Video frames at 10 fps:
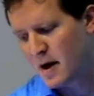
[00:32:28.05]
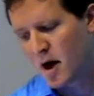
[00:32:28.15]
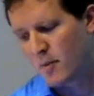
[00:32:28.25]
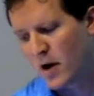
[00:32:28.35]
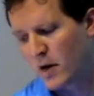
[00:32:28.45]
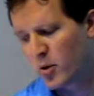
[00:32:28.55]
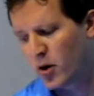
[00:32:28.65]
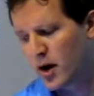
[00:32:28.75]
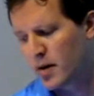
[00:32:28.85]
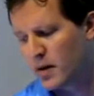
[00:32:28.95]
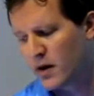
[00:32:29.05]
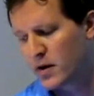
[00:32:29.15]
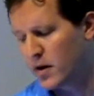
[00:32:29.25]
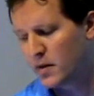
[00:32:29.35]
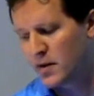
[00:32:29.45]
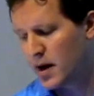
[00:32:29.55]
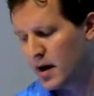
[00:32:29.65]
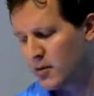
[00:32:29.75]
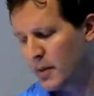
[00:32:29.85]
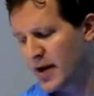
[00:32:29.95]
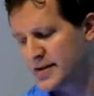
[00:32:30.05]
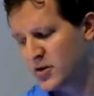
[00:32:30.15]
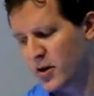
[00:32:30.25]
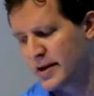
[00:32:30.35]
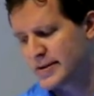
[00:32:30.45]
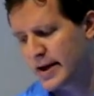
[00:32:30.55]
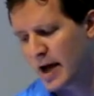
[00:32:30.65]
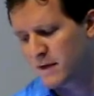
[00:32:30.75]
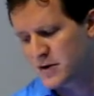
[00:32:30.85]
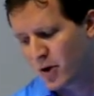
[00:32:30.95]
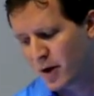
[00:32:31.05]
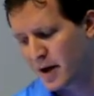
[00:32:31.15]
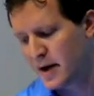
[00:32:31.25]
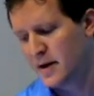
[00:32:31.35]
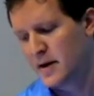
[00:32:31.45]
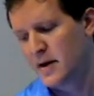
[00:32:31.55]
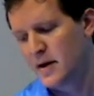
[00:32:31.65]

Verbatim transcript: Um, other program, other uh, repositories like FDroid